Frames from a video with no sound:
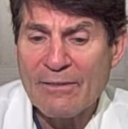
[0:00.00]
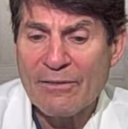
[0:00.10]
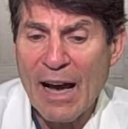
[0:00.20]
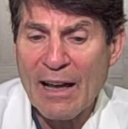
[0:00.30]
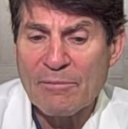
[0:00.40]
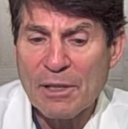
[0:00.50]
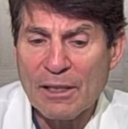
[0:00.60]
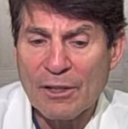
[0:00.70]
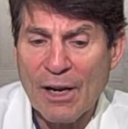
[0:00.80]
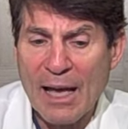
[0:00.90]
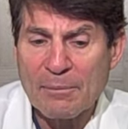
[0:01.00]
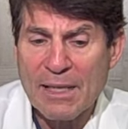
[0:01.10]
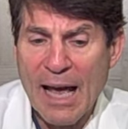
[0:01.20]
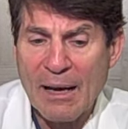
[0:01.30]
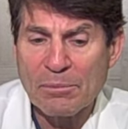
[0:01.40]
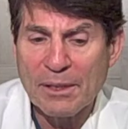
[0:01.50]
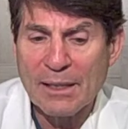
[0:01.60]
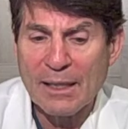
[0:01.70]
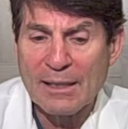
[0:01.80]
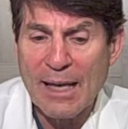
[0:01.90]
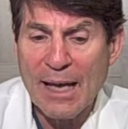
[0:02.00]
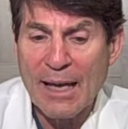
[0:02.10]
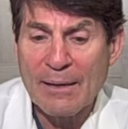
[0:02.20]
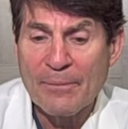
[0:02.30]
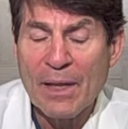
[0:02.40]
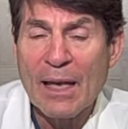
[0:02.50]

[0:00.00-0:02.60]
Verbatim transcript: five milligram tablet a day,